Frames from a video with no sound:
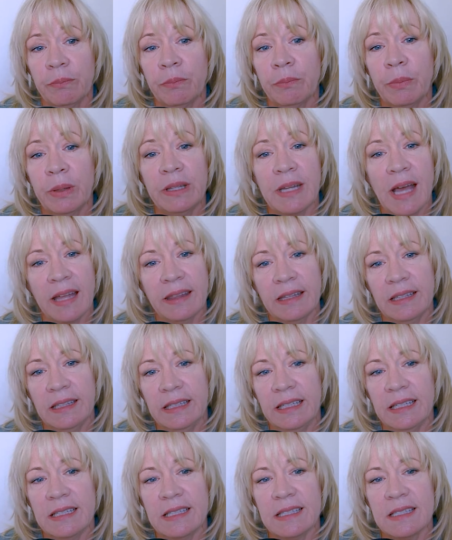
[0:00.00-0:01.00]
but not the
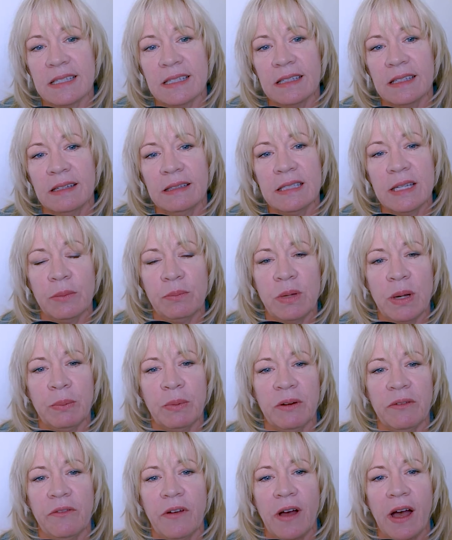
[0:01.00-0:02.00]
least, tip
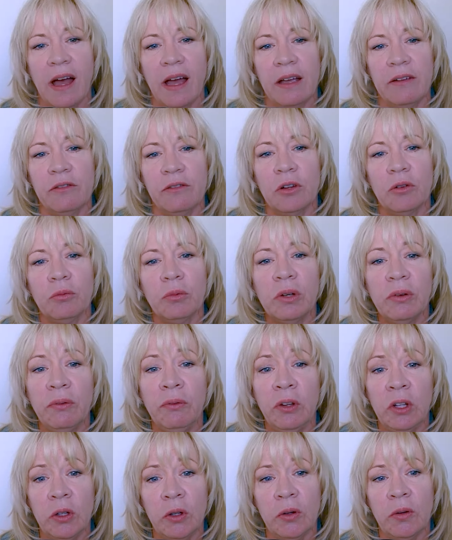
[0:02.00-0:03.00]
number 5,
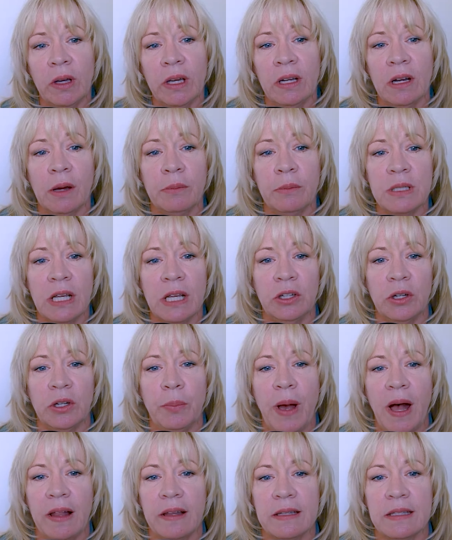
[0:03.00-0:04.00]
review and update your
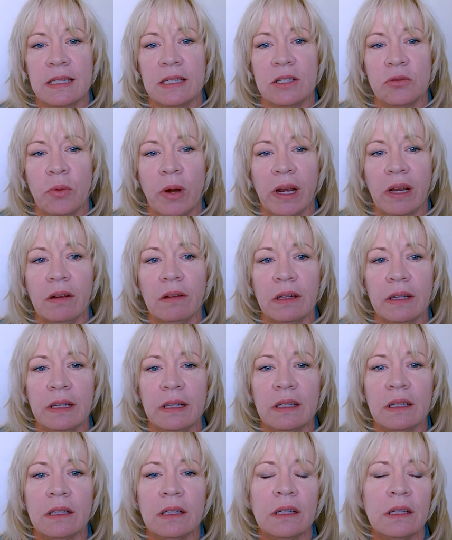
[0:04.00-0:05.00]
policies regularly.
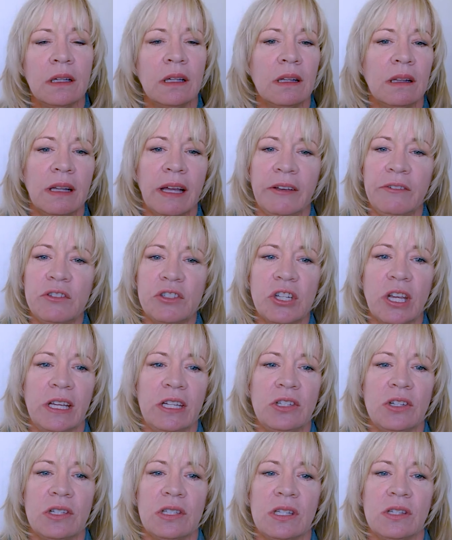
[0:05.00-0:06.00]
Life
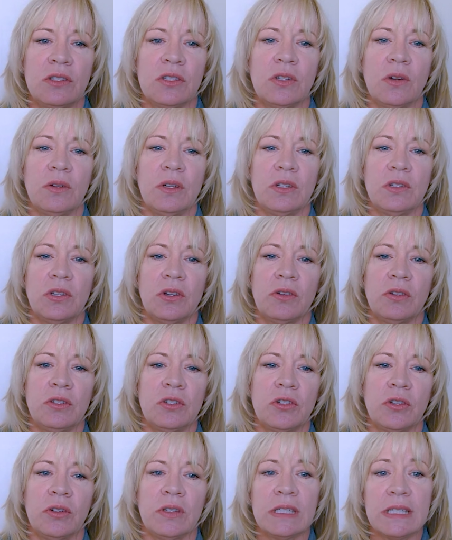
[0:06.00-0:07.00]
changes and so does your
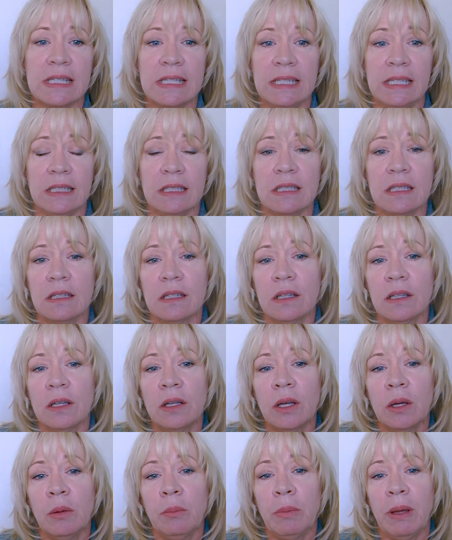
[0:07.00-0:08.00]
insurance needs.
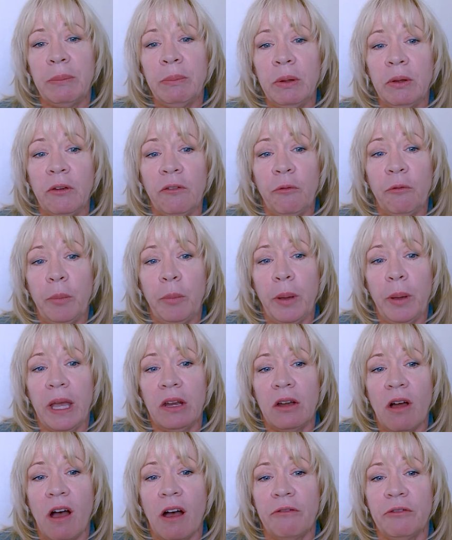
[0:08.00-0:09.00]
Maybe you've paid
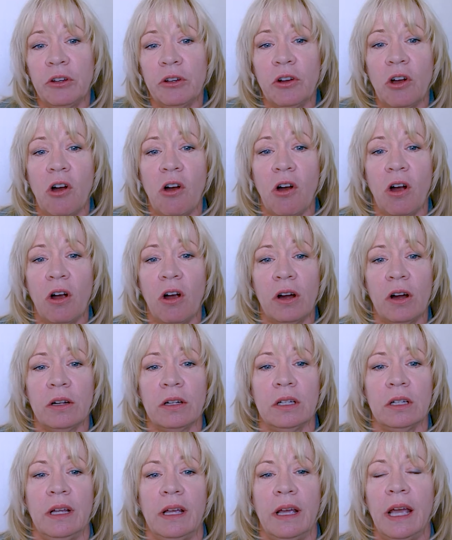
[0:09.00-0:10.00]
off your car
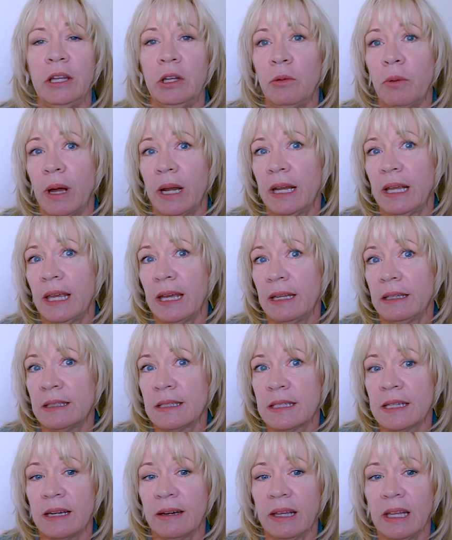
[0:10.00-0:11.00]
and you want to get,
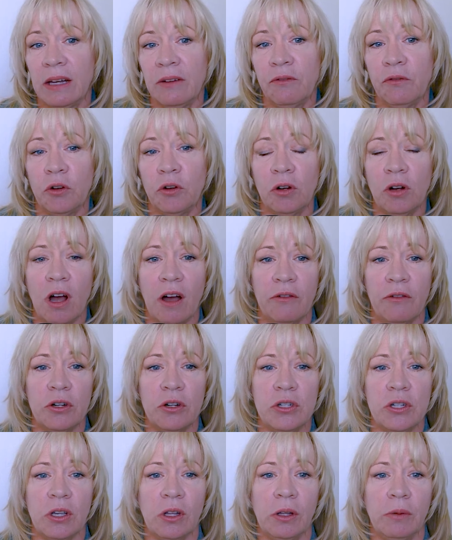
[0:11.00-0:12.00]
instead of getting full
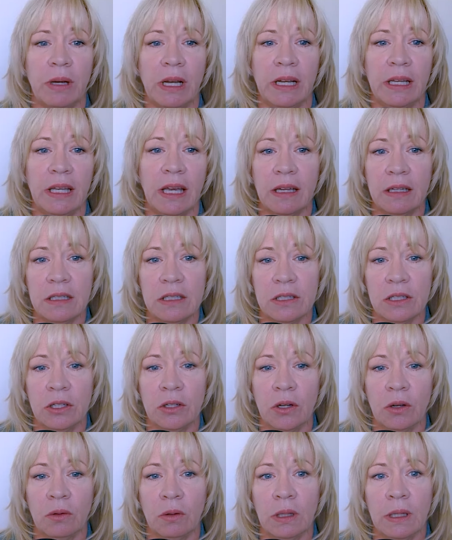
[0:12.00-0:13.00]
coverage, you only want to get,
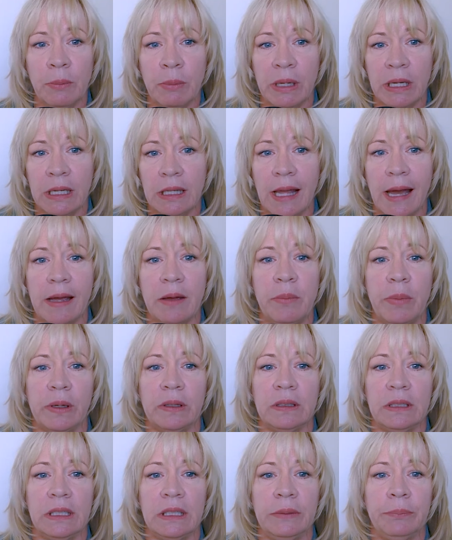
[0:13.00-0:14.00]
limited
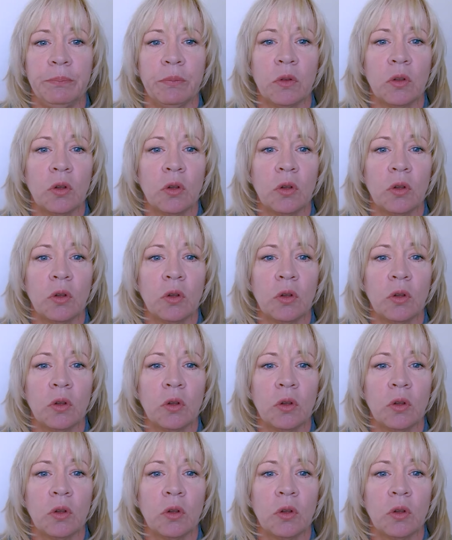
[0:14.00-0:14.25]
liability.